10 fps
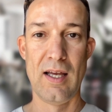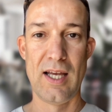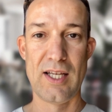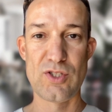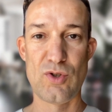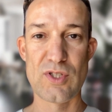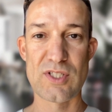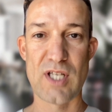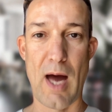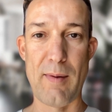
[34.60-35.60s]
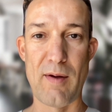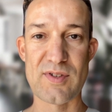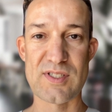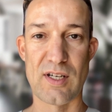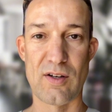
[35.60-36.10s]
It chooses top-level
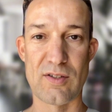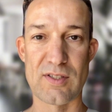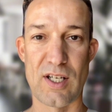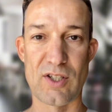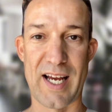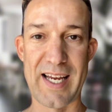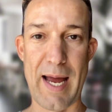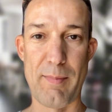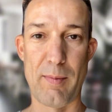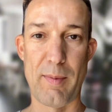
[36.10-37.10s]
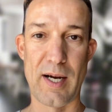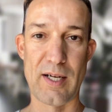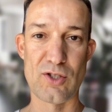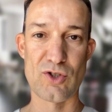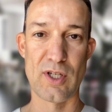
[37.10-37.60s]
signals that are dynamic by
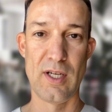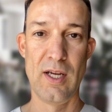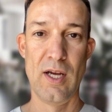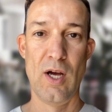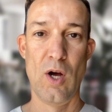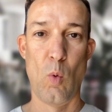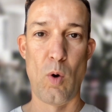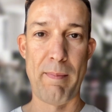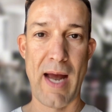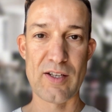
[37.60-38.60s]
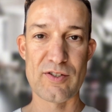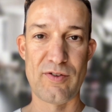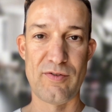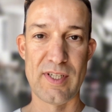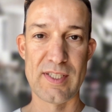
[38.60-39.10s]
industry. What matters
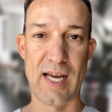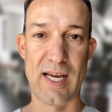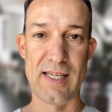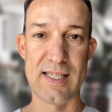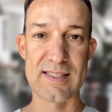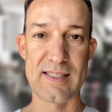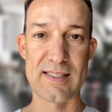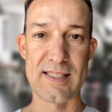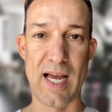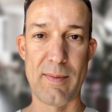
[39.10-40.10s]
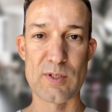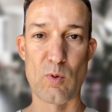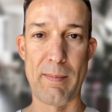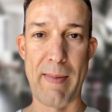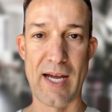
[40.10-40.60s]
for fintech isn't the same as
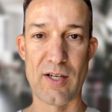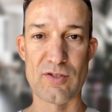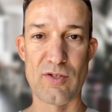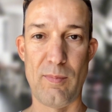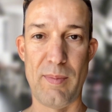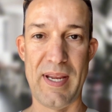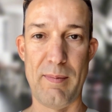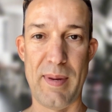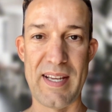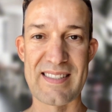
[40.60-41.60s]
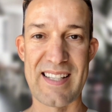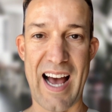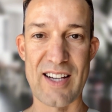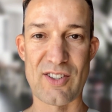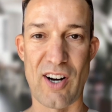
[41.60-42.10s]
what matters for B2B
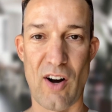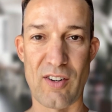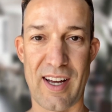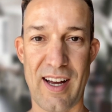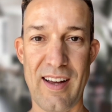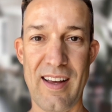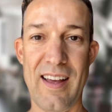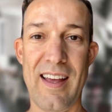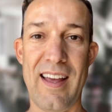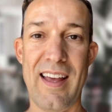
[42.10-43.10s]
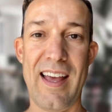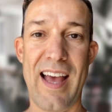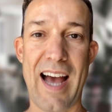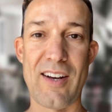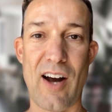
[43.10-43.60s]
SaaS or healthcare. It
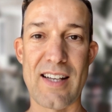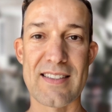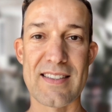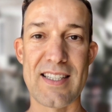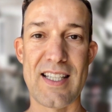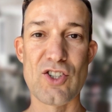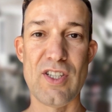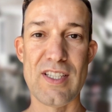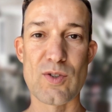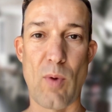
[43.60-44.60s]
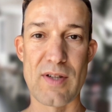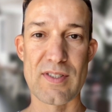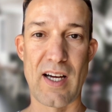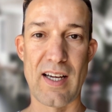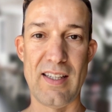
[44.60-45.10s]
analyzes each lead's
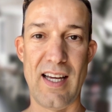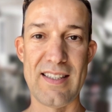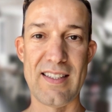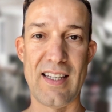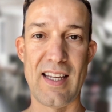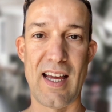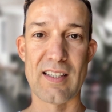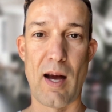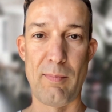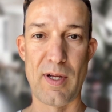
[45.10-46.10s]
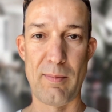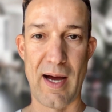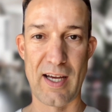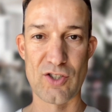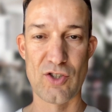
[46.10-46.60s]
website, LinkedIn, and company
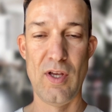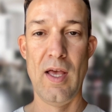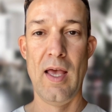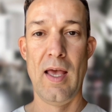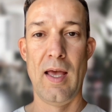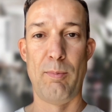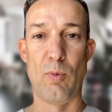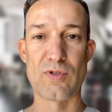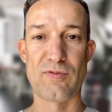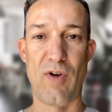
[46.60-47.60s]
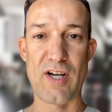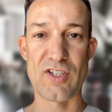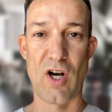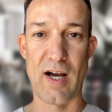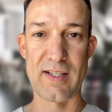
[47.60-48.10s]
page. It pulls fresh
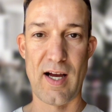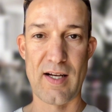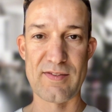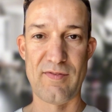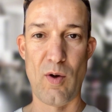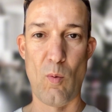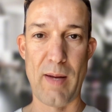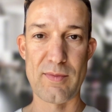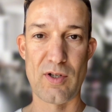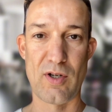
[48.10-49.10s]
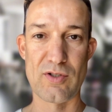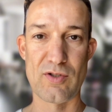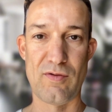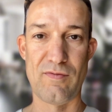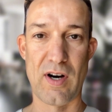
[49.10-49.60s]
context via web
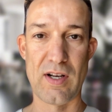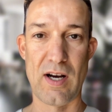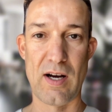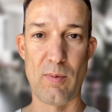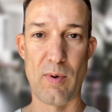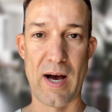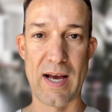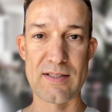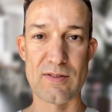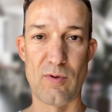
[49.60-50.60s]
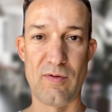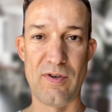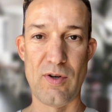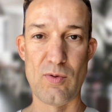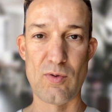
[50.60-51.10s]
search, funding, press,
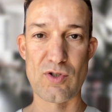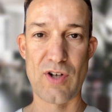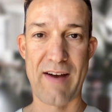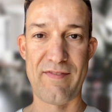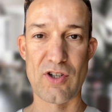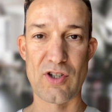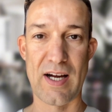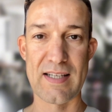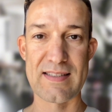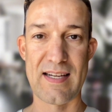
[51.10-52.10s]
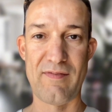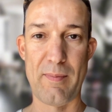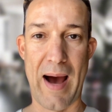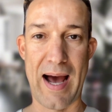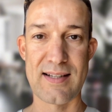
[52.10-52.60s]
reviews, traffic trends,
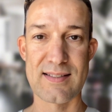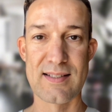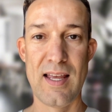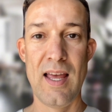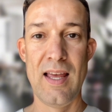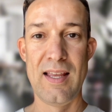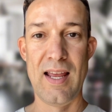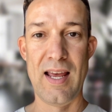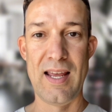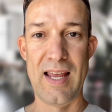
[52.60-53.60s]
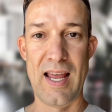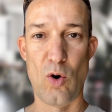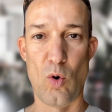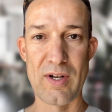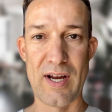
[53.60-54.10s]
even patents. Then it
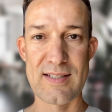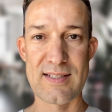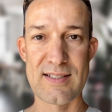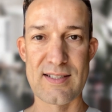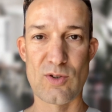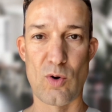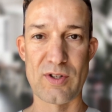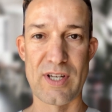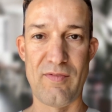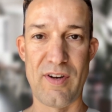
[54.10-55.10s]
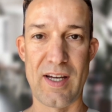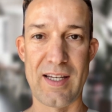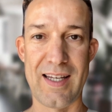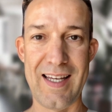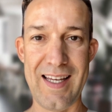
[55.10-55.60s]
organizes and scores
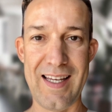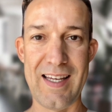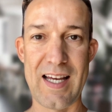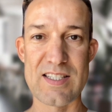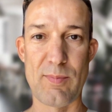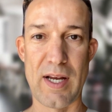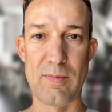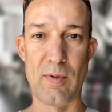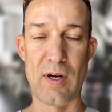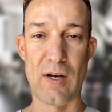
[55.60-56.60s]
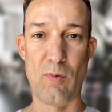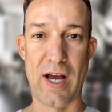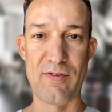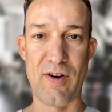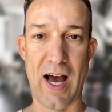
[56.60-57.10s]
everything, clean, explainable, and
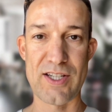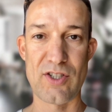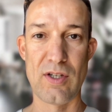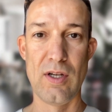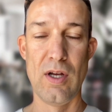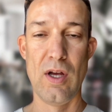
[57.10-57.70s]
ready for action.